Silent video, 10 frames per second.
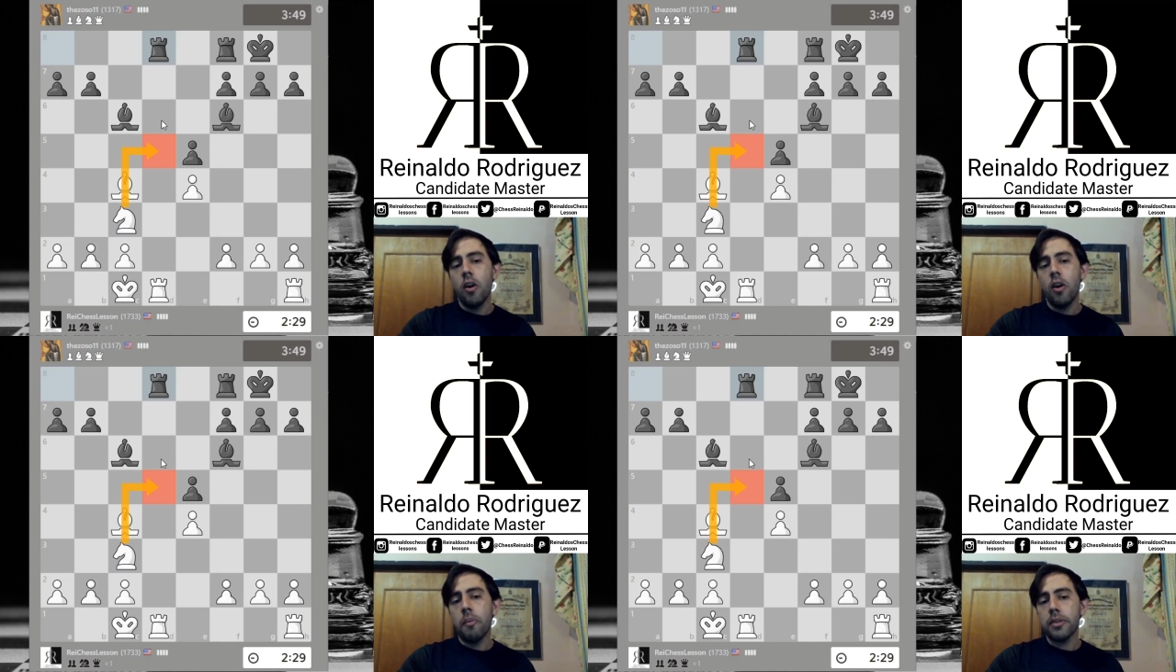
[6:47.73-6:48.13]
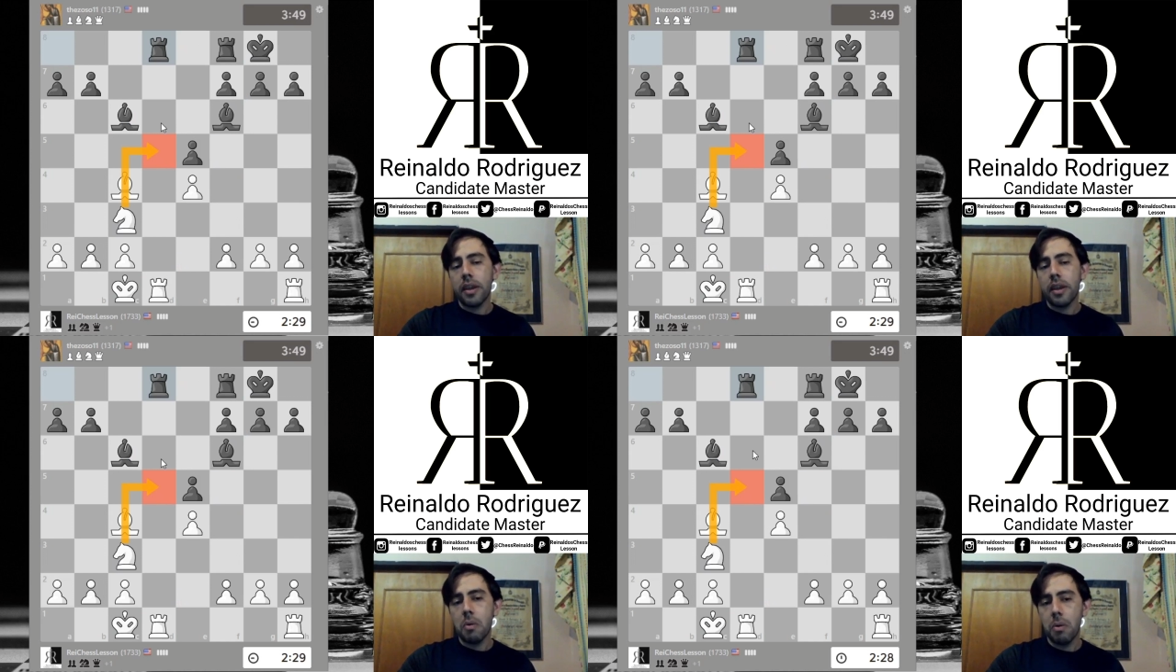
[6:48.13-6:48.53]

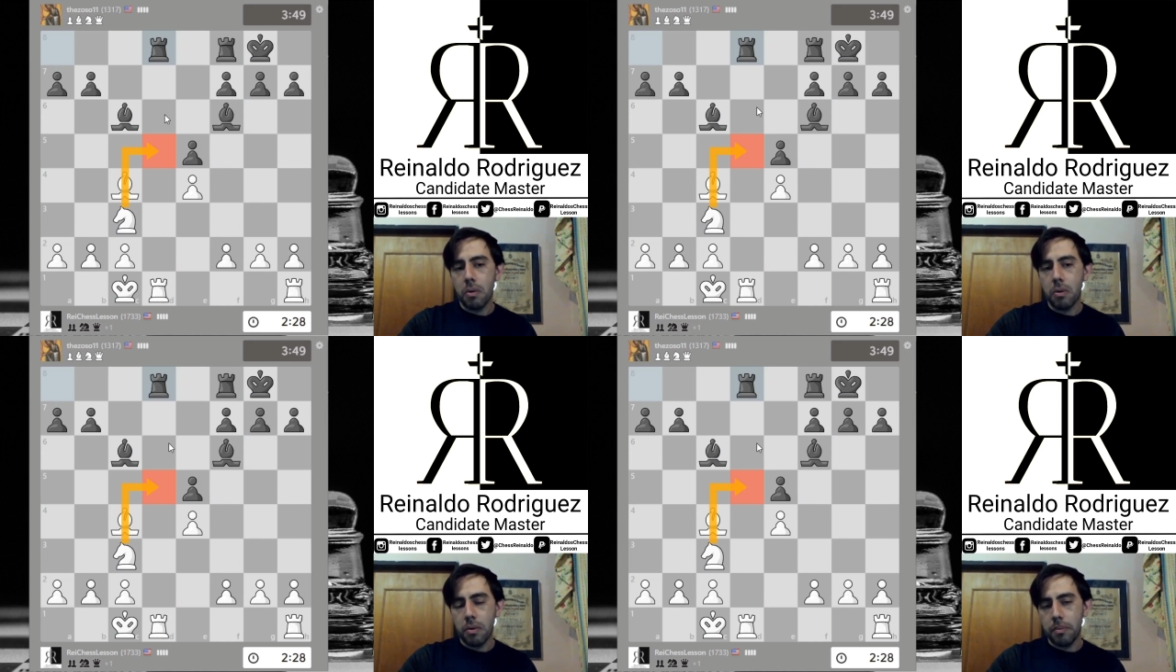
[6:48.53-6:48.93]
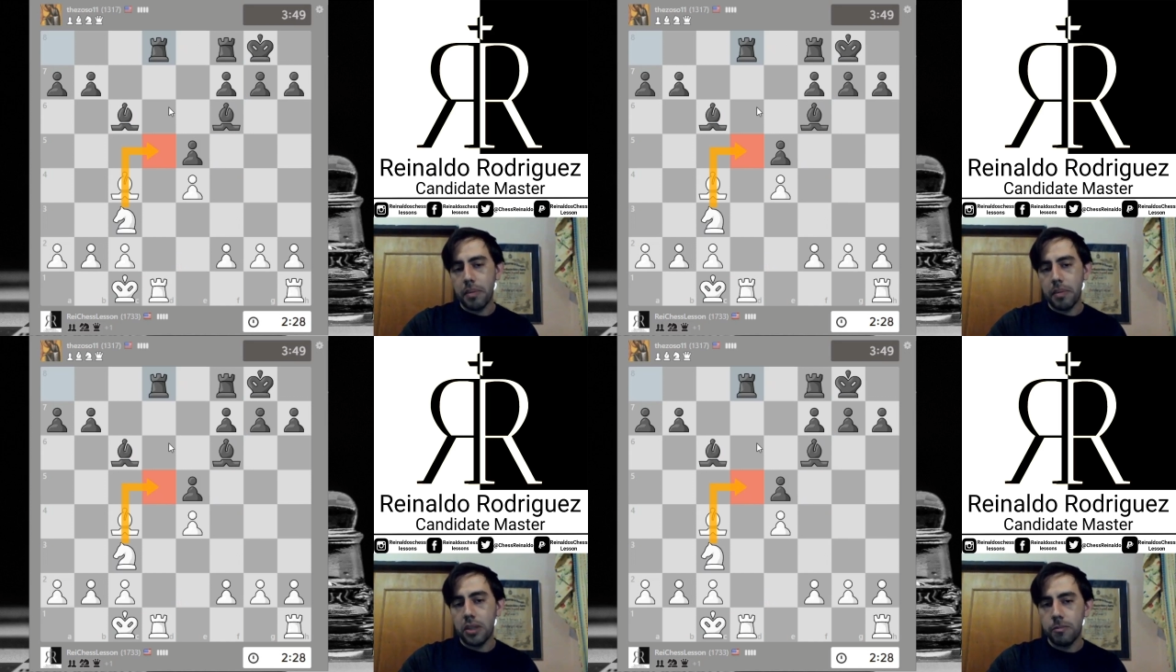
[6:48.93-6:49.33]
opposite color
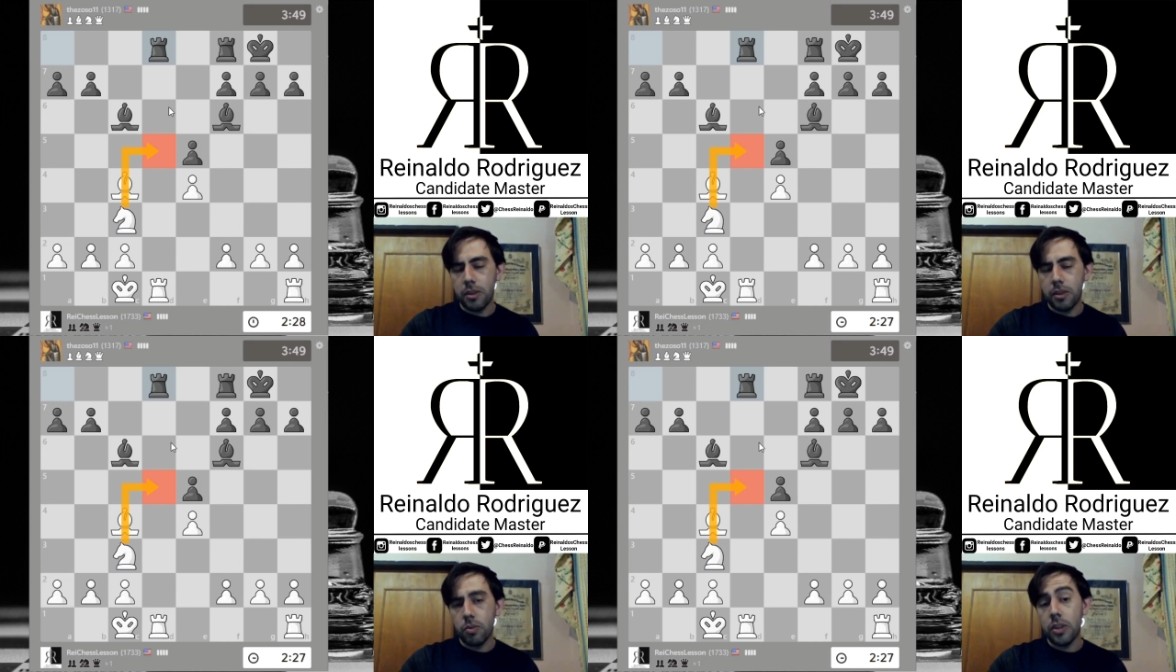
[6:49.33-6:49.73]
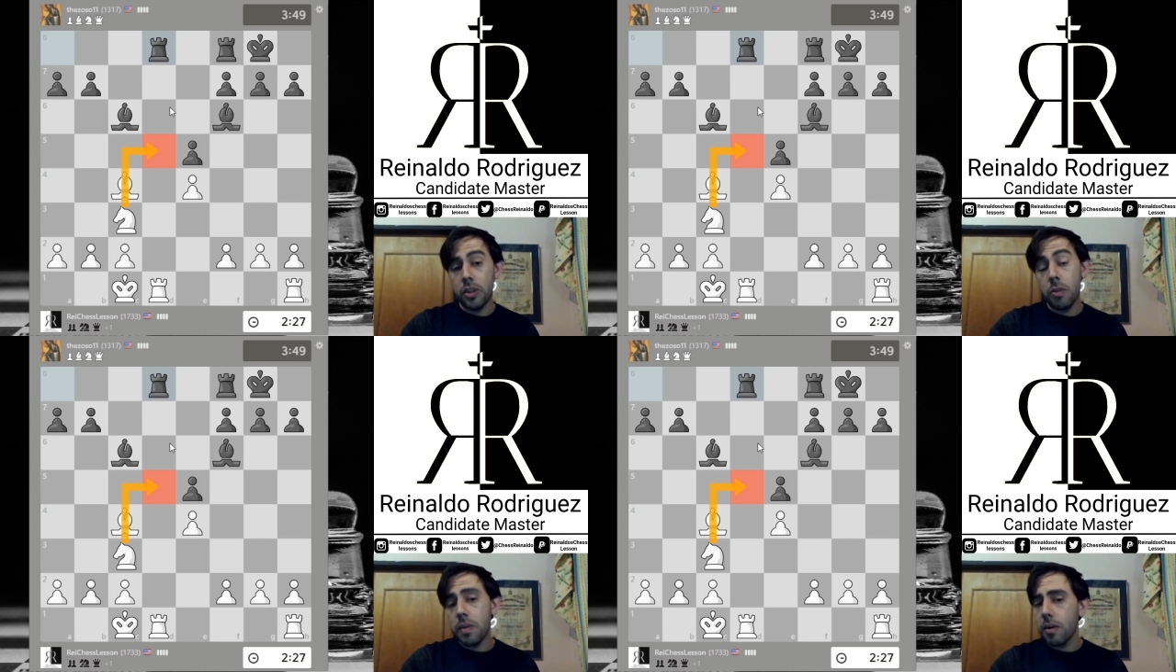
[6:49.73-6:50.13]
bishop situation
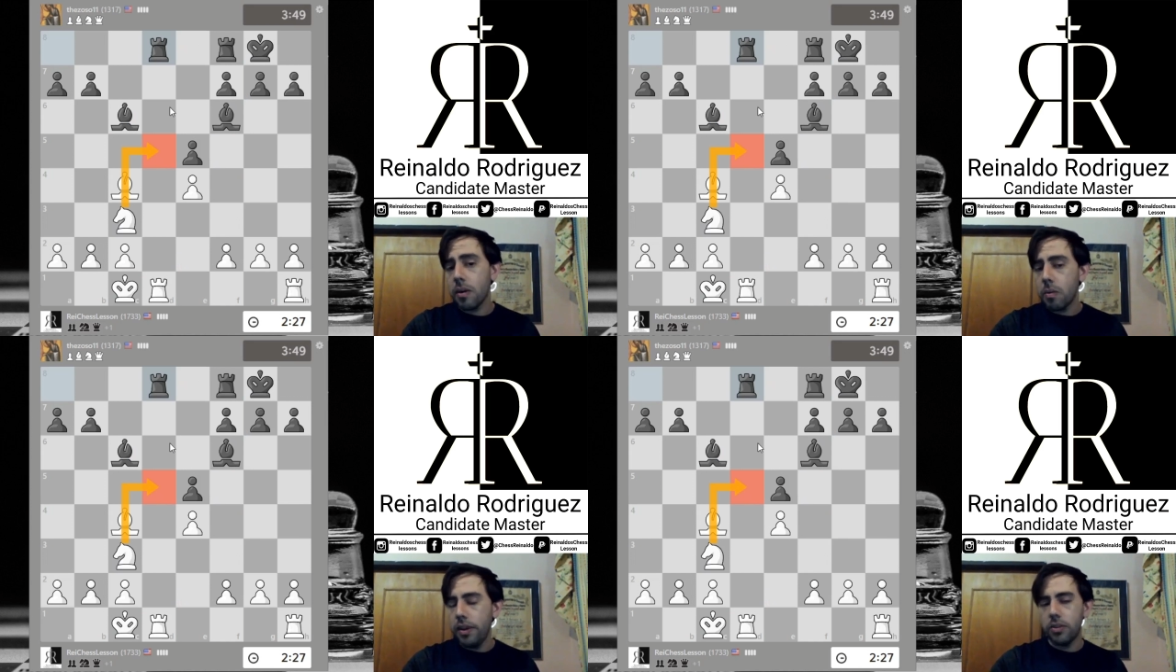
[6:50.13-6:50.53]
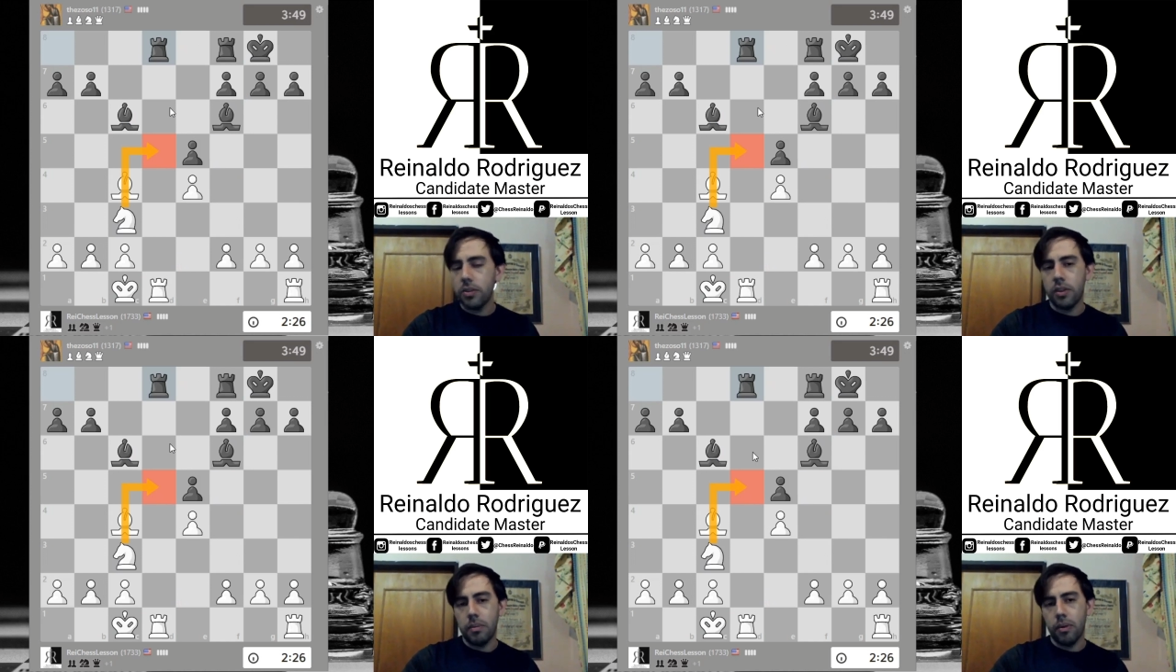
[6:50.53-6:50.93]
without queens on
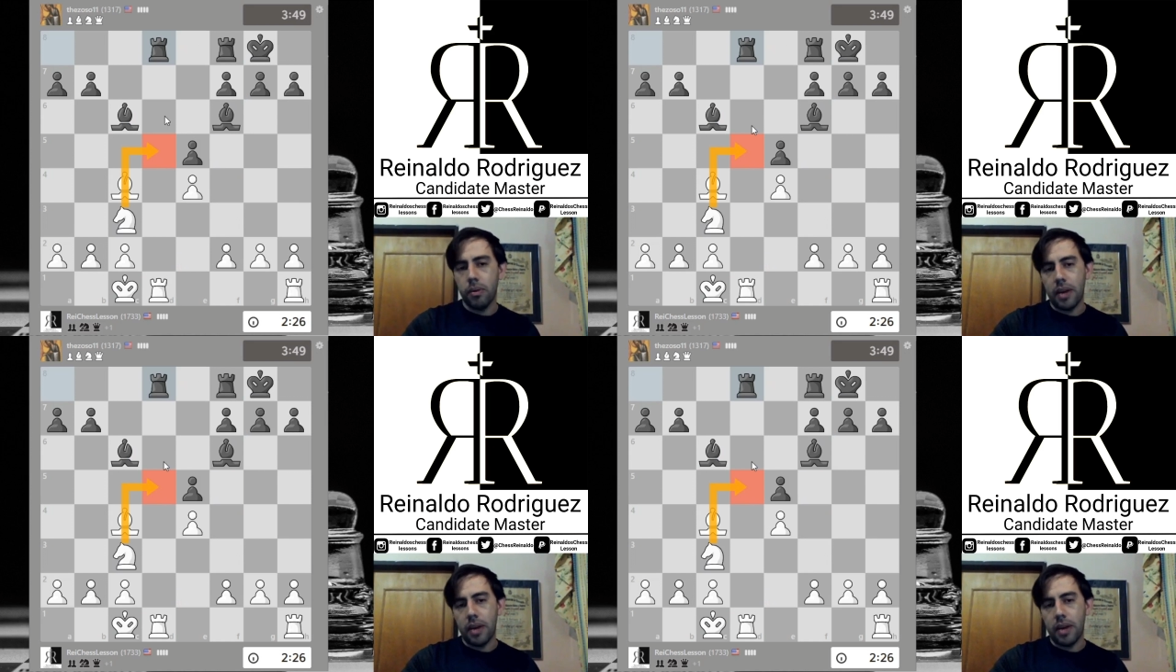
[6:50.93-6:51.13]
the board.